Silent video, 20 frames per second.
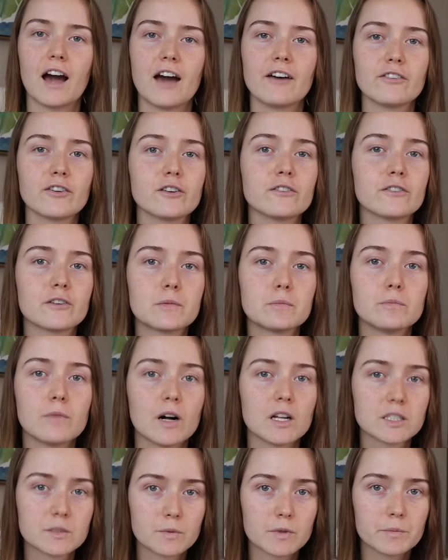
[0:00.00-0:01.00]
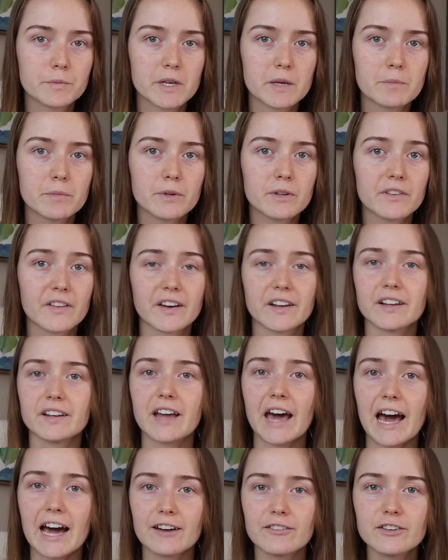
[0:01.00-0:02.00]
I've heard from multiple people that on
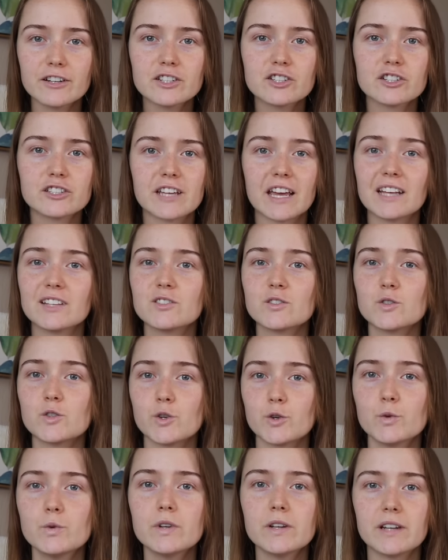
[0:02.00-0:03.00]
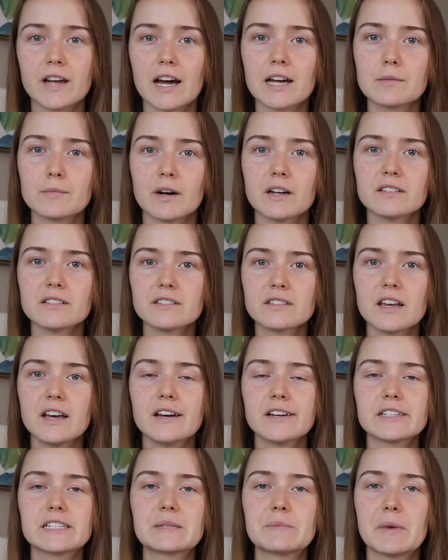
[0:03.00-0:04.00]
average it takes two to nine months
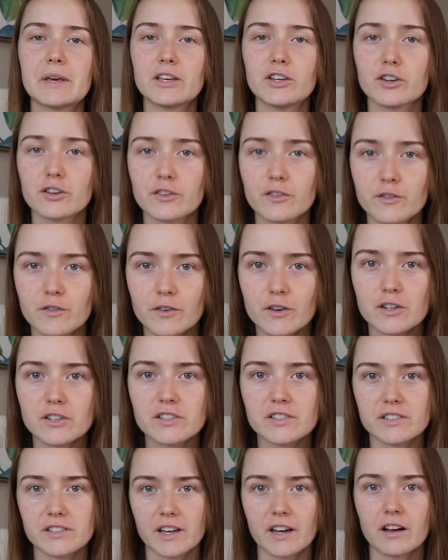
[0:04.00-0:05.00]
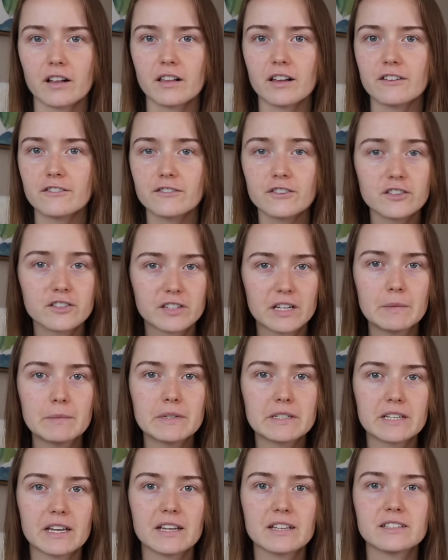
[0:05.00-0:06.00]
to make your first sale, and for some
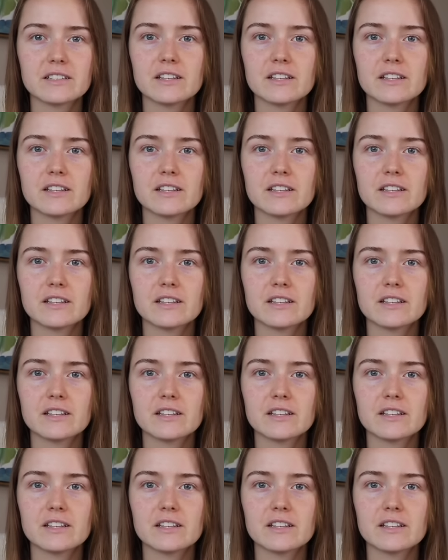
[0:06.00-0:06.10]
it takes